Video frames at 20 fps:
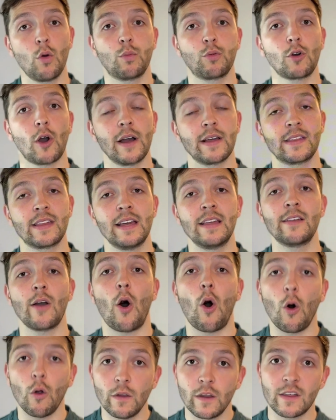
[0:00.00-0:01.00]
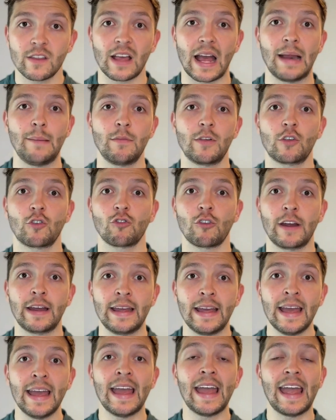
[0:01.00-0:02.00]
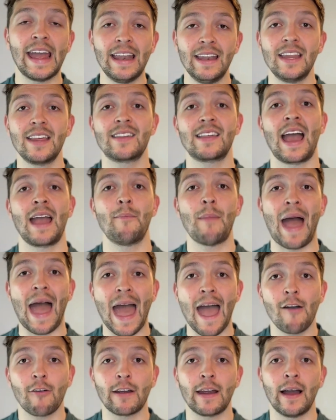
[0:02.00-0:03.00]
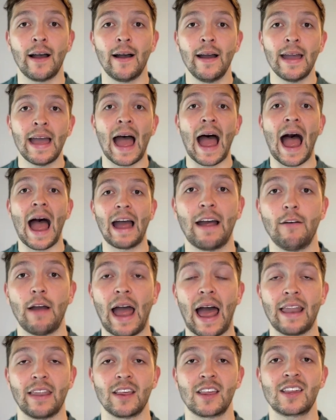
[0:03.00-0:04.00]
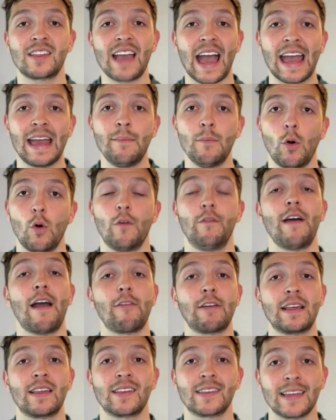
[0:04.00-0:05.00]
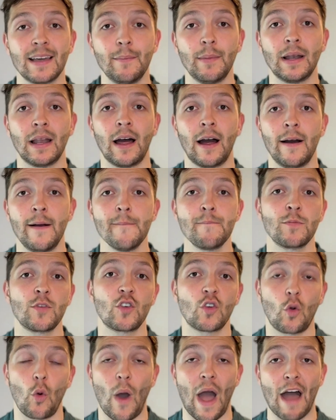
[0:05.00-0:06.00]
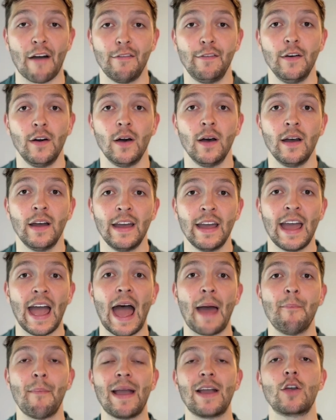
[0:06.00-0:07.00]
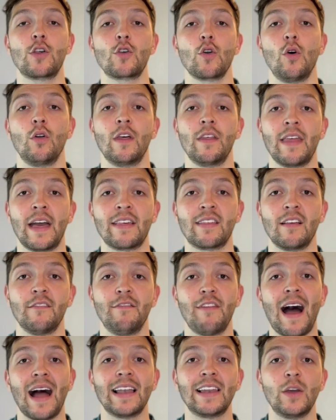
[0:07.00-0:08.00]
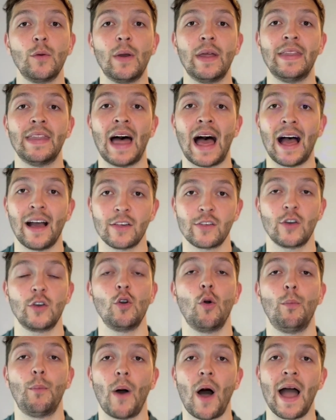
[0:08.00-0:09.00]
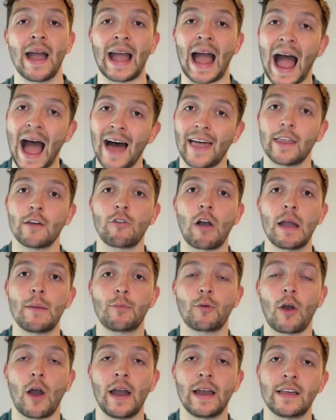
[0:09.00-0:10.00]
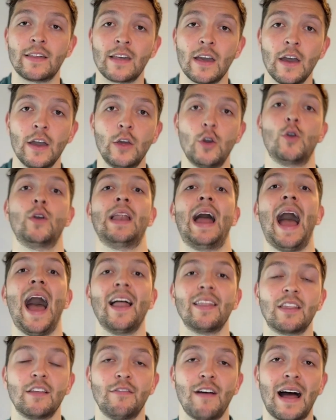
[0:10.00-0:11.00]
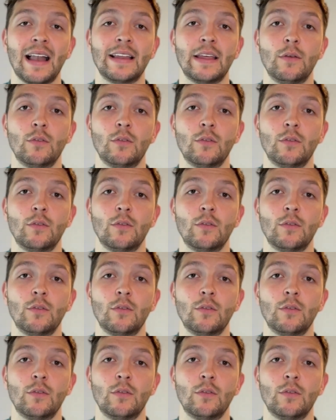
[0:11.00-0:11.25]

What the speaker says: prices on the same street, in the same area, at the same or very similar square foot and make sure that there's the value in that so you're buying at the right price, you can add the value